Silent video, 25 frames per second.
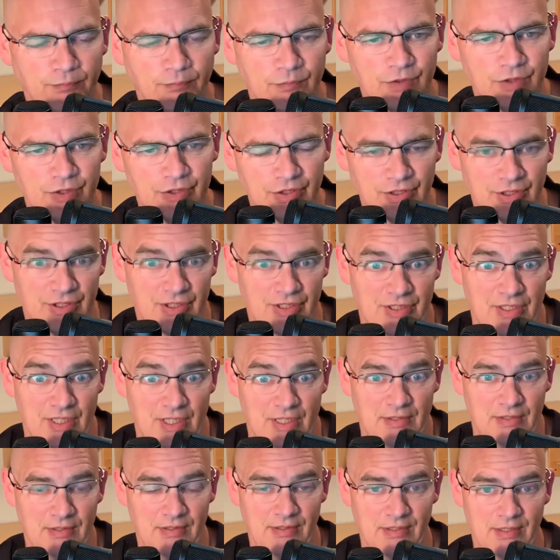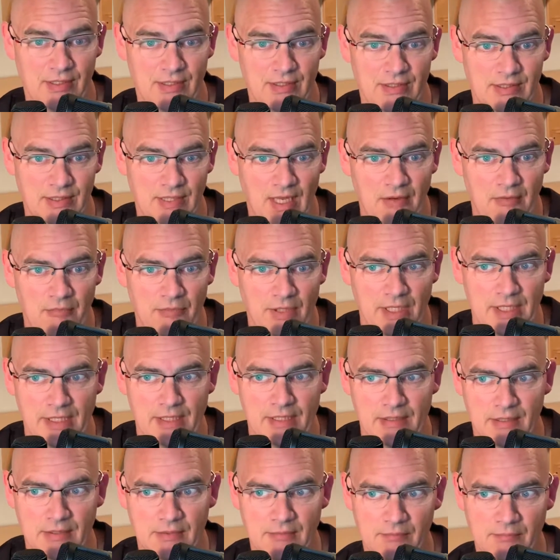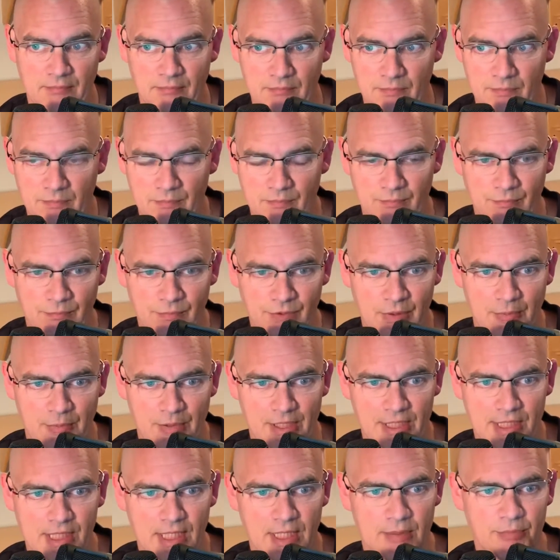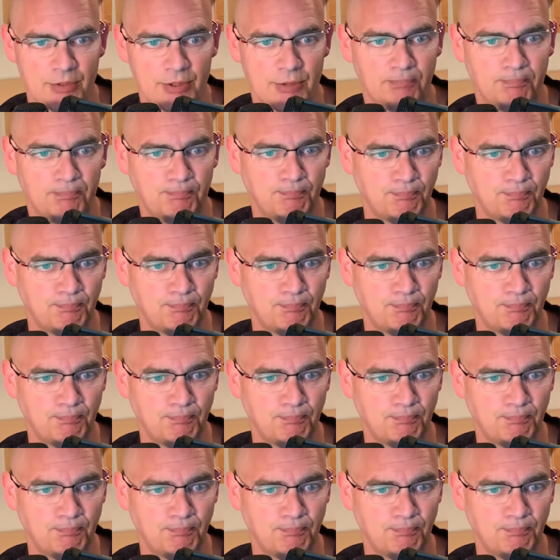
she's just not right some of the times.